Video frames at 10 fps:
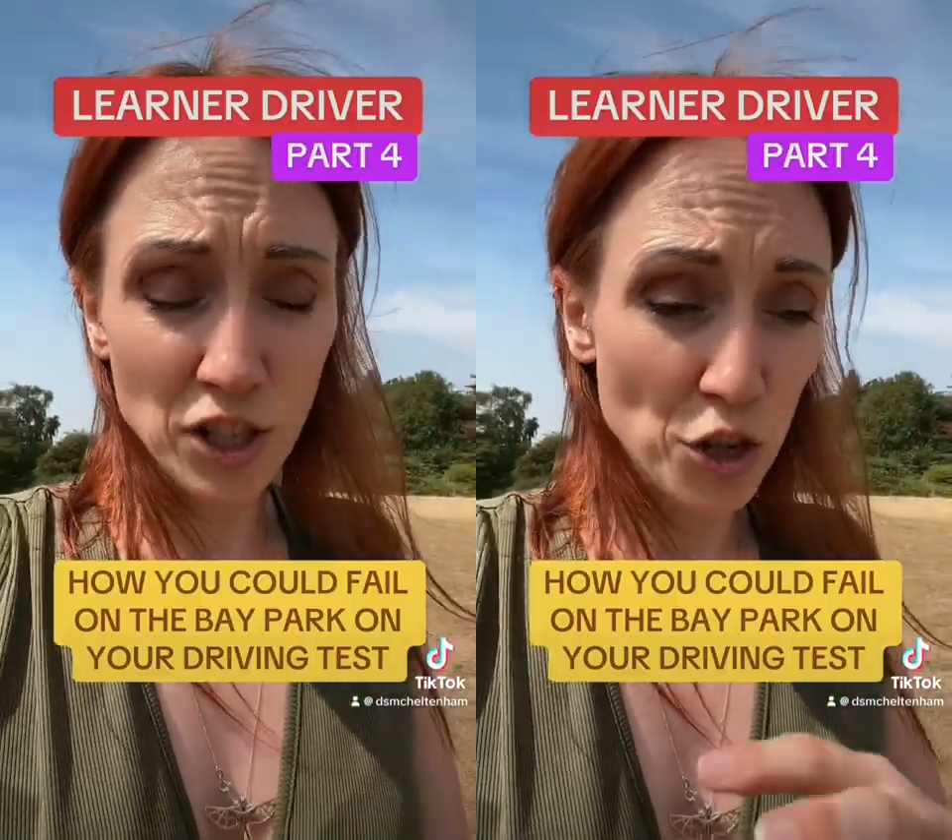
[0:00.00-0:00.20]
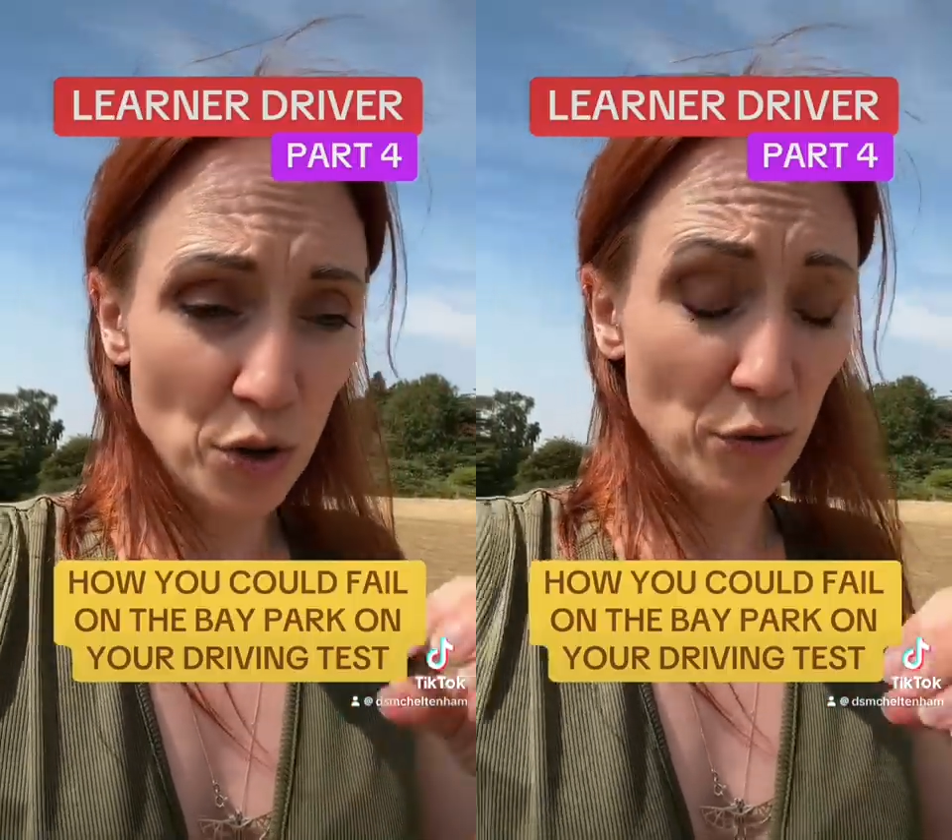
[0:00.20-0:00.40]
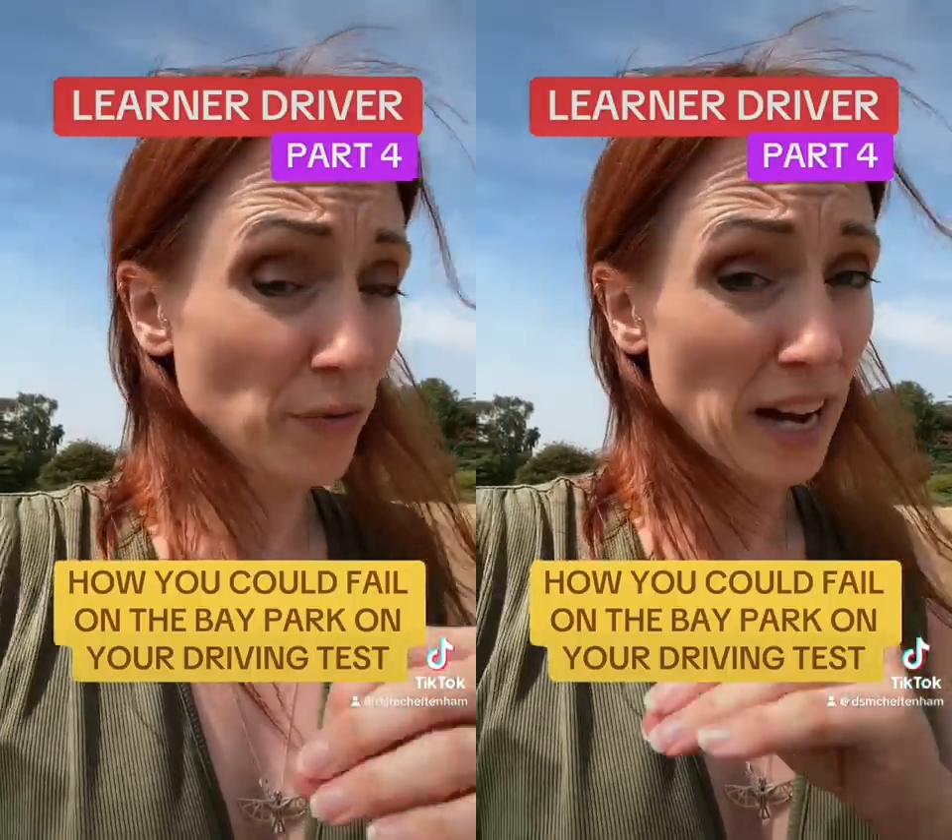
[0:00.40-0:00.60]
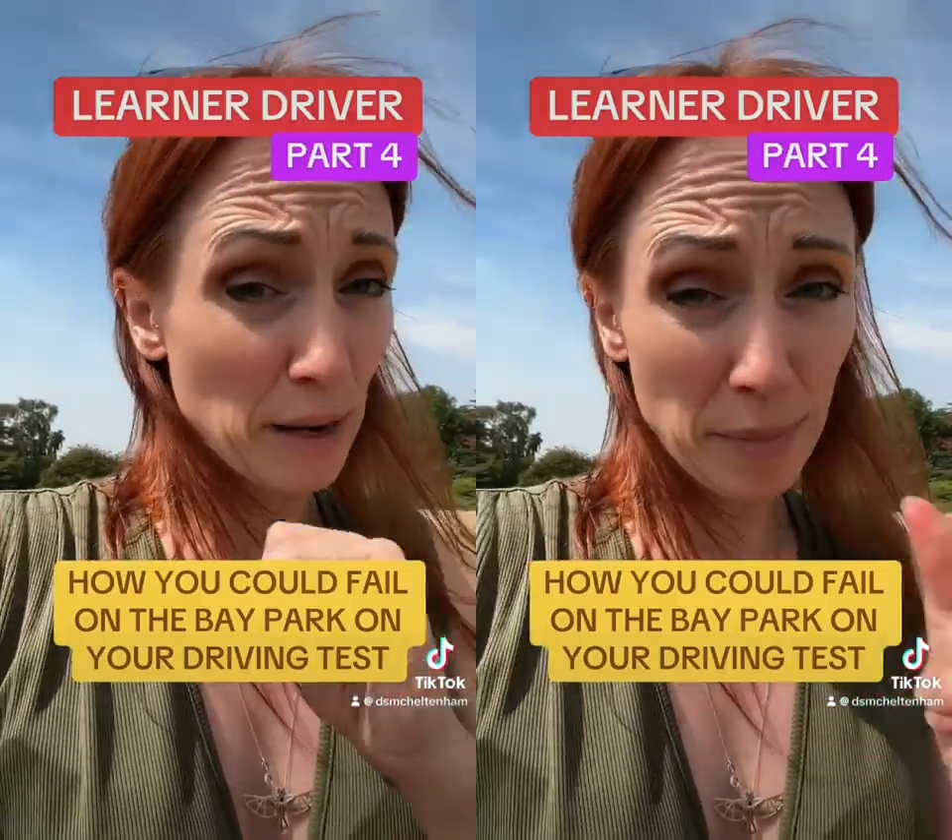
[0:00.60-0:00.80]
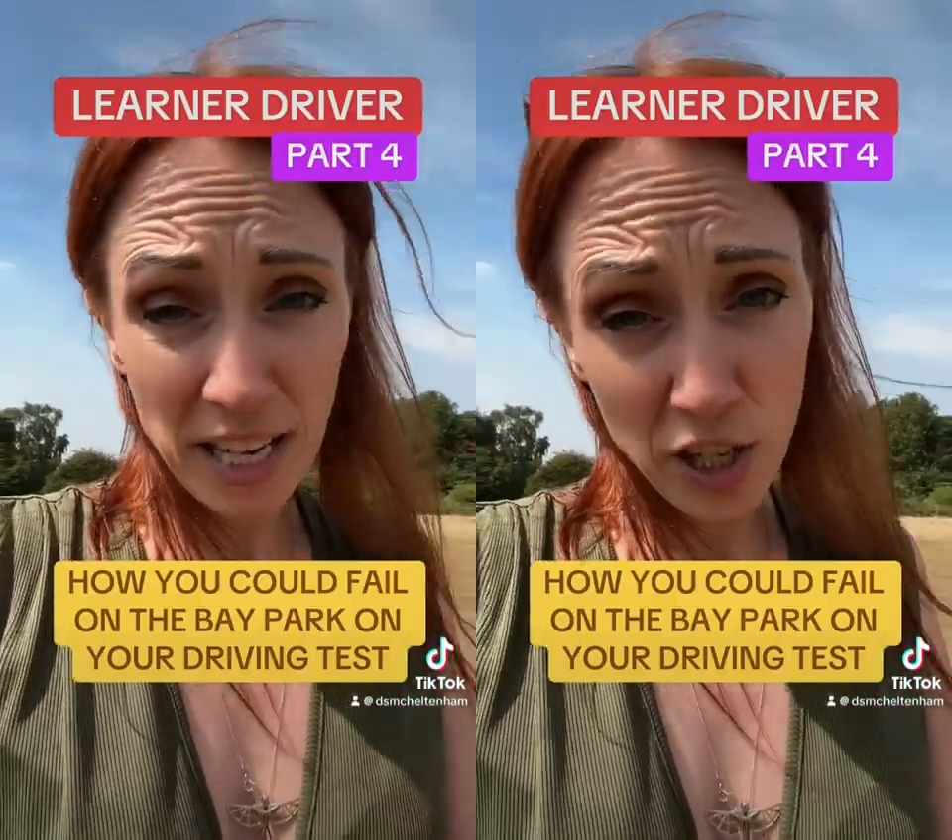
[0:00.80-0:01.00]
you can fail
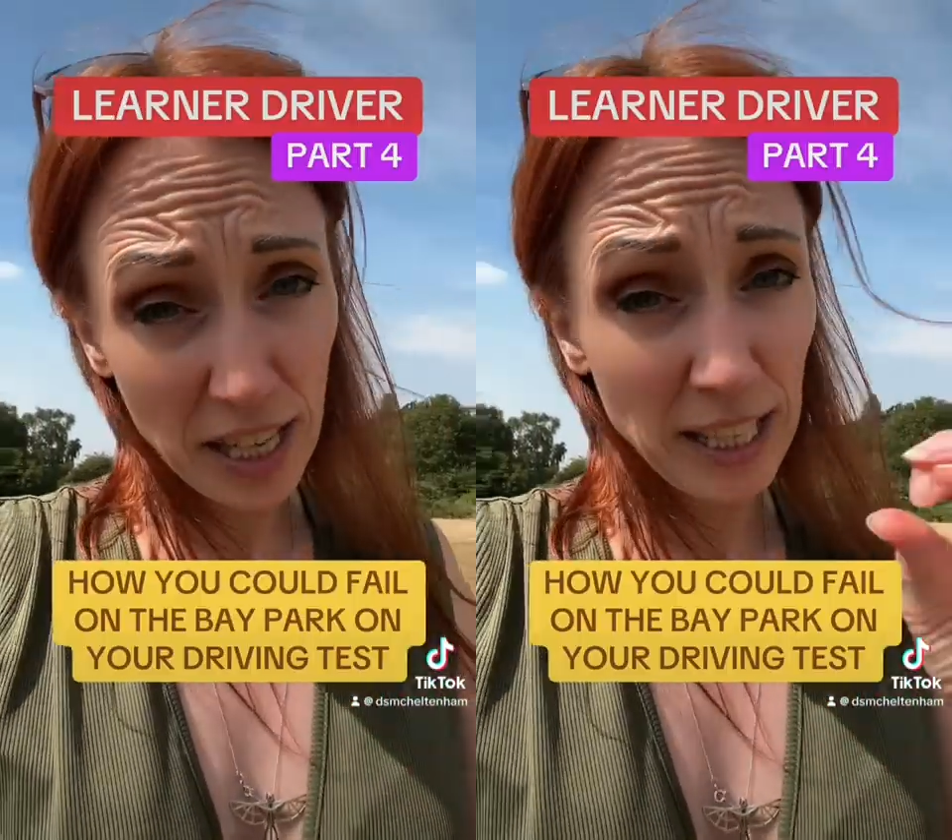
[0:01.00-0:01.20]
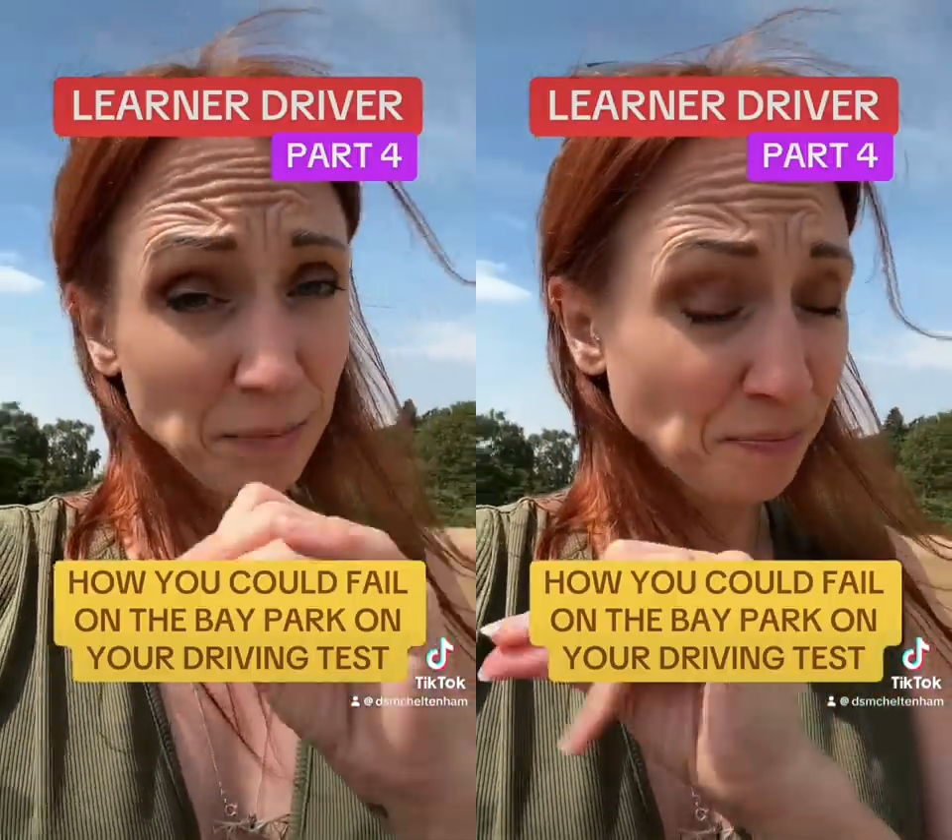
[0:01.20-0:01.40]
immediately.